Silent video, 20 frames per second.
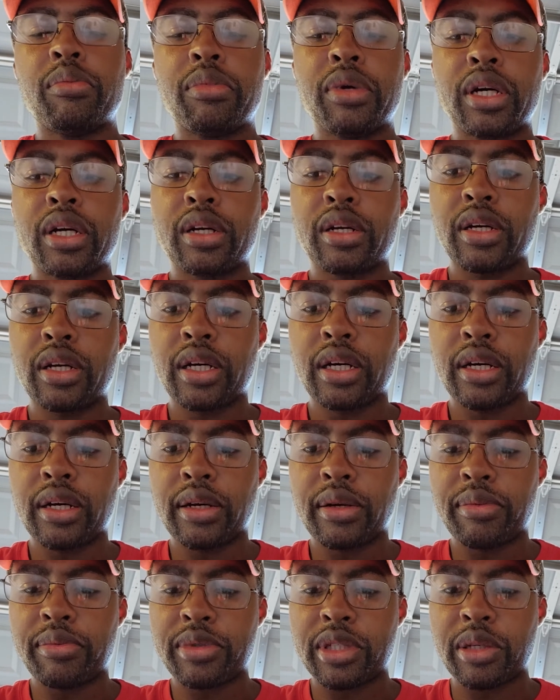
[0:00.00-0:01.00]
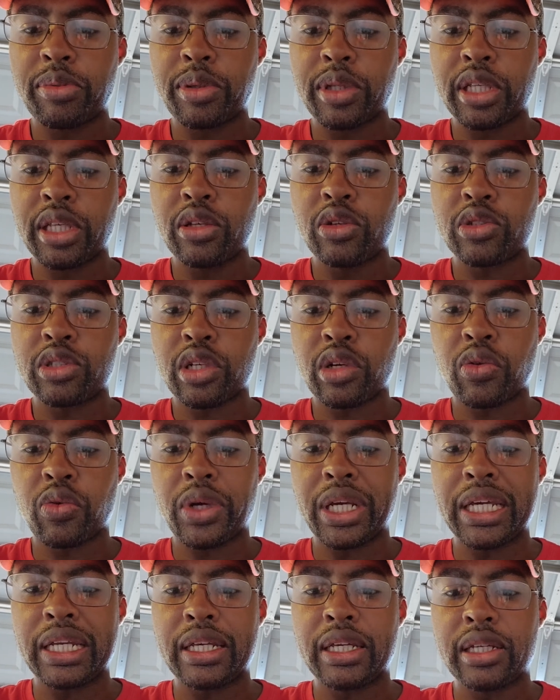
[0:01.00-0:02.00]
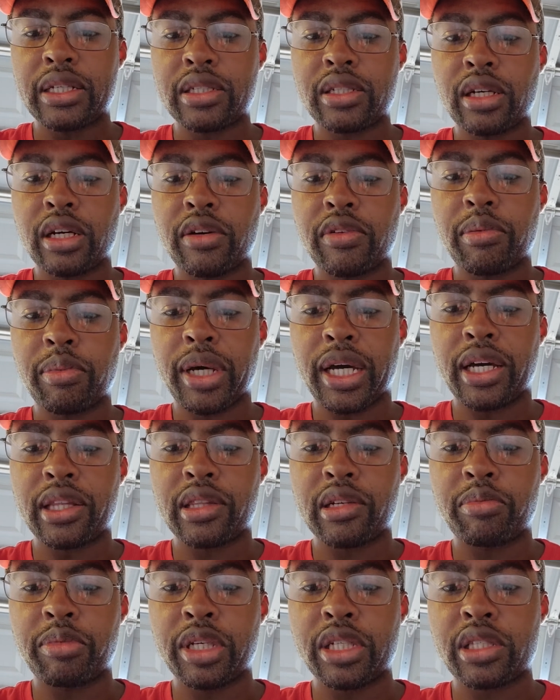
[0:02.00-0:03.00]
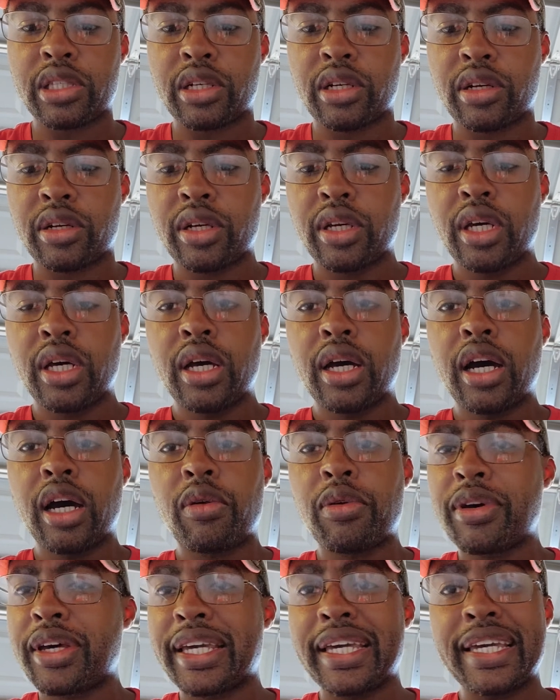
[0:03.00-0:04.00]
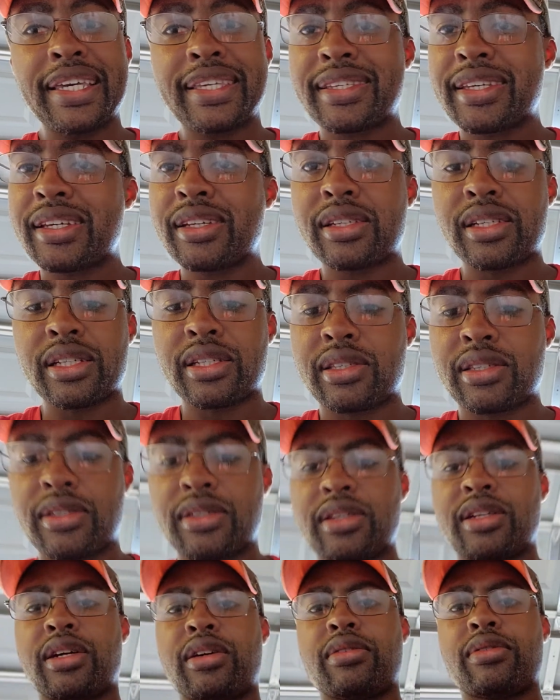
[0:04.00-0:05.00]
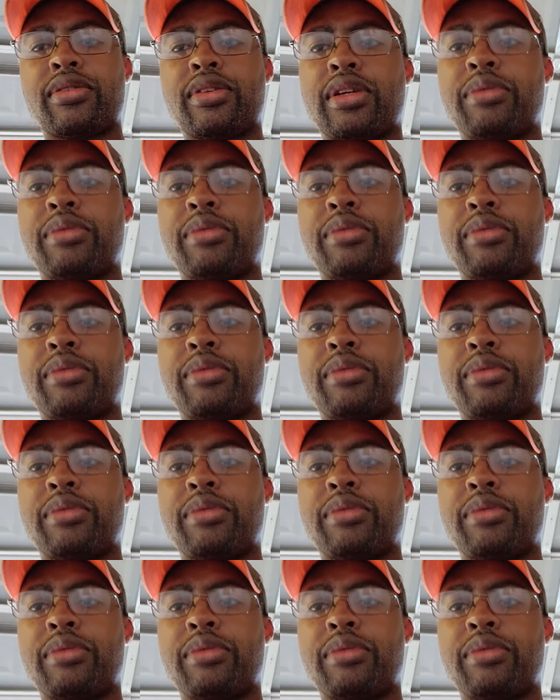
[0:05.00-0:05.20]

But typically those are the readings of a bad thermistor. Real easy, just, let